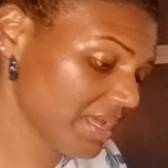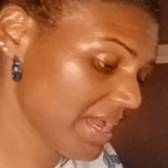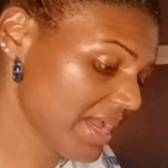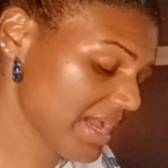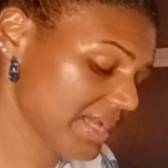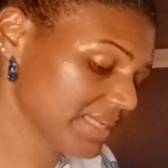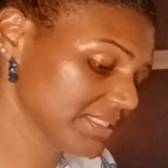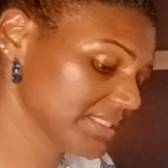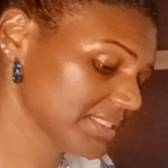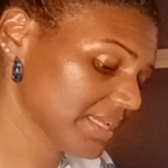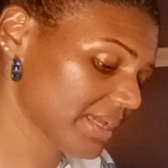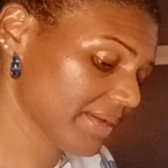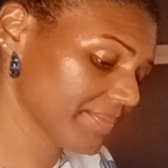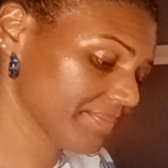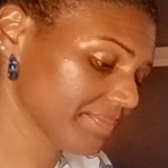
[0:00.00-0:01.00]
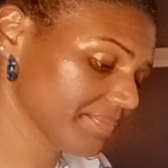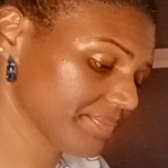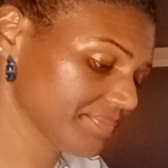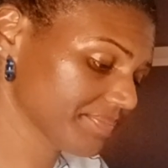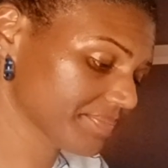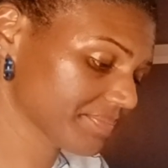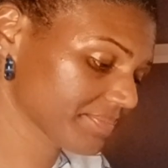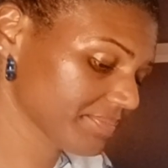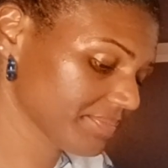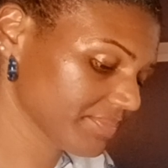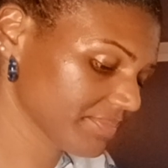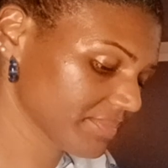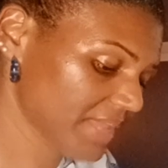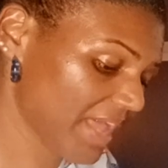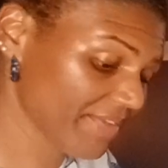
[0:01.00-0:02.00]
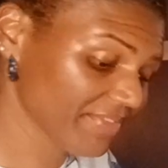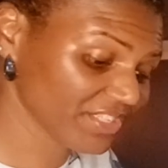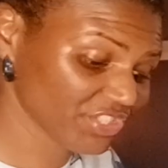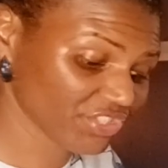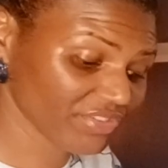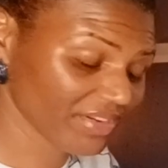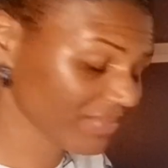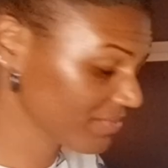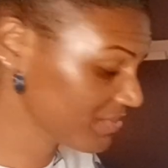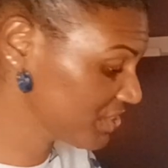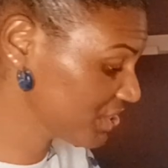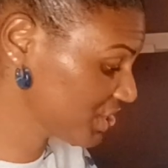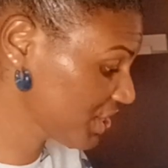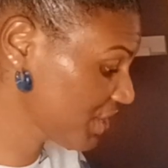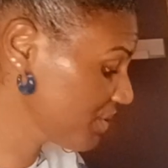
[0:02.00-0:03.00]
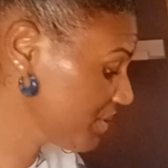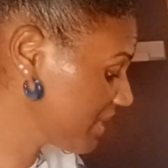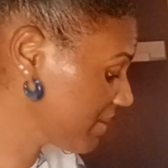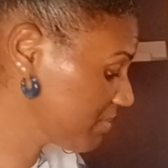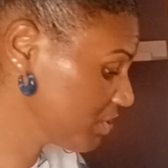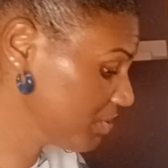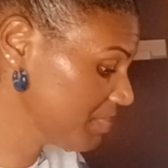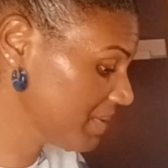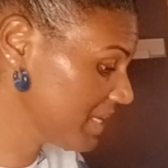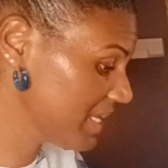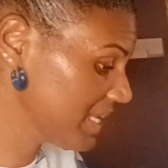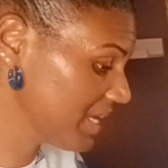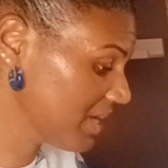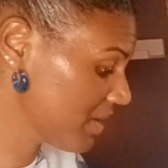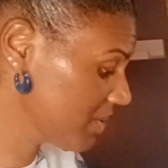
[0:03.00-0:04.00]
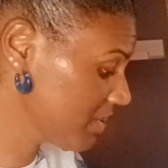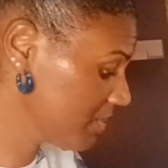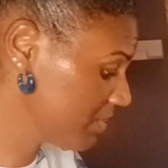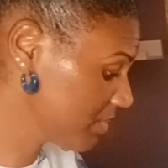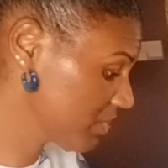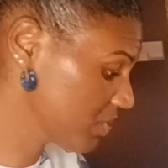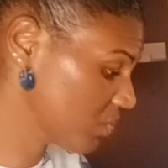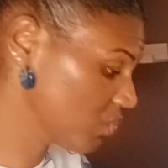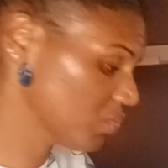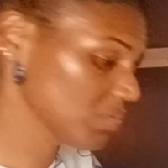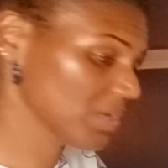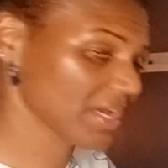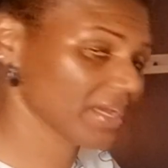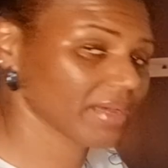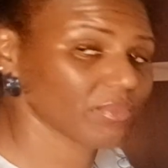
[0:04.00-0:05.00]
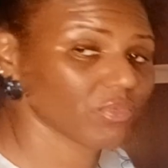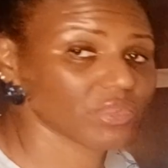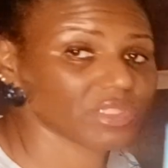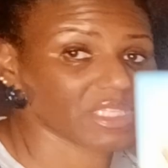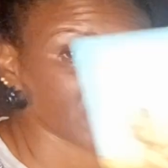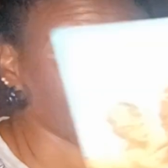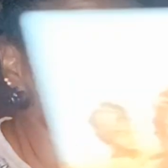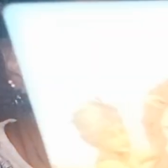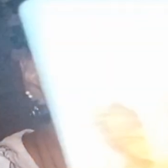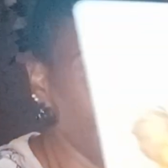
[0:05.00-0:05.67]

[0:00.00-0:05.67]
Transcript: and um, having strength to show them. Could be a Leo, got a uh, water sign